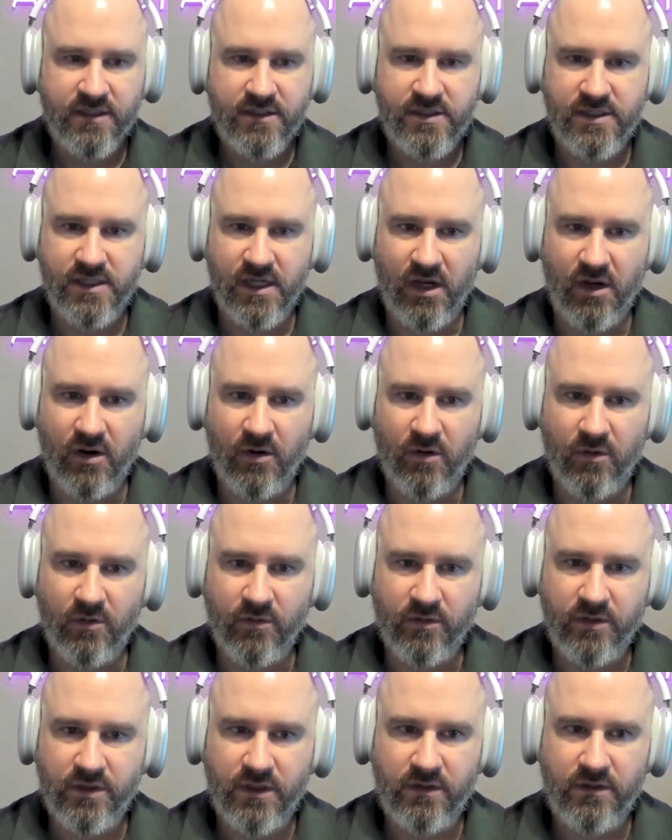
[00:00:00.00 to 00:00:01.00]

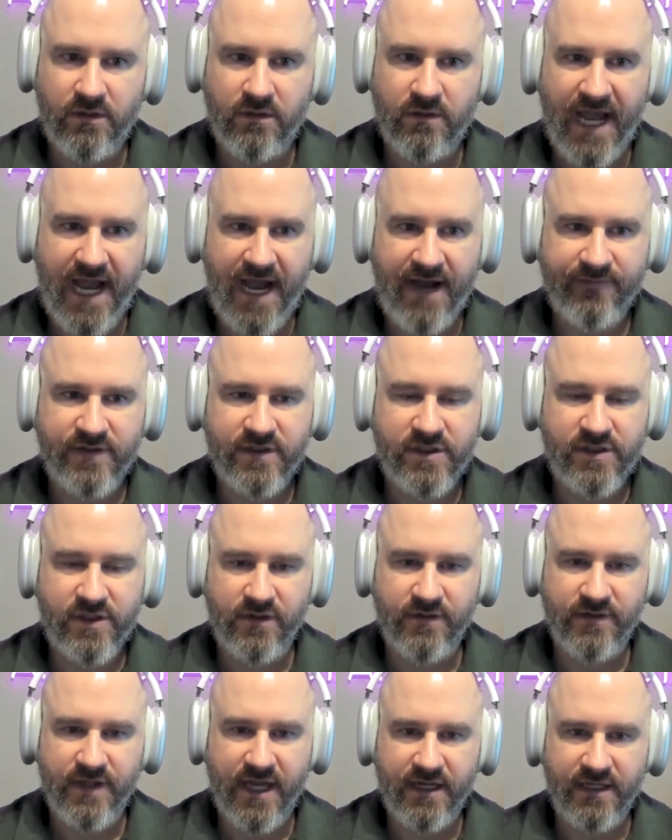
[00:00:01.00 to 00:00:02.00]
So you have to
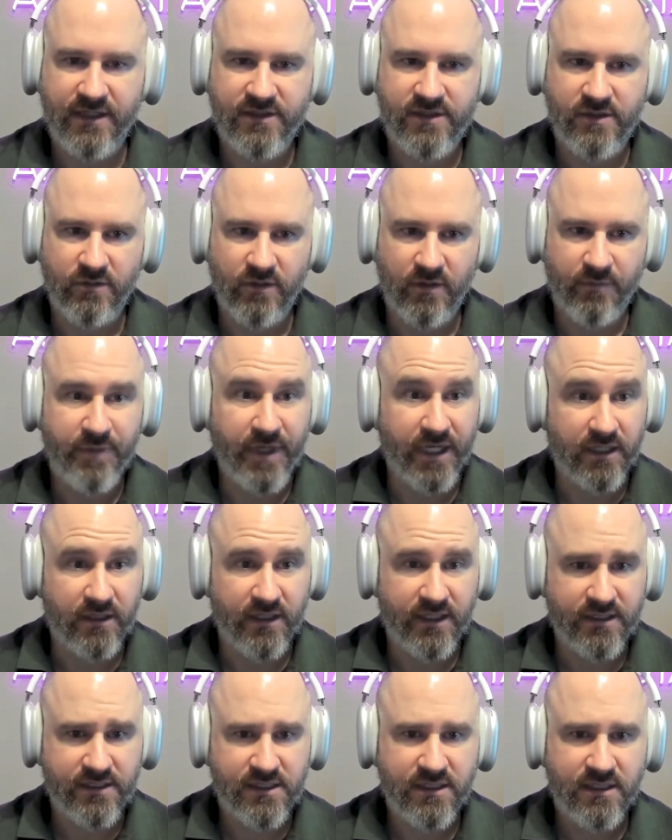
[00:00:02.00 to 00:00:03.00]
turn that into a pick
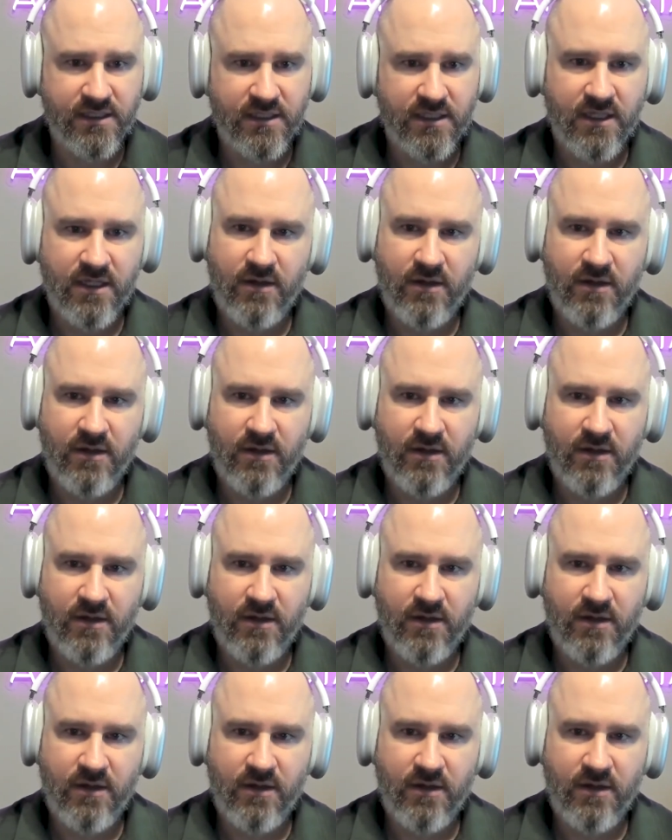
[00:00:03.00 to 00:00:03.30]
list,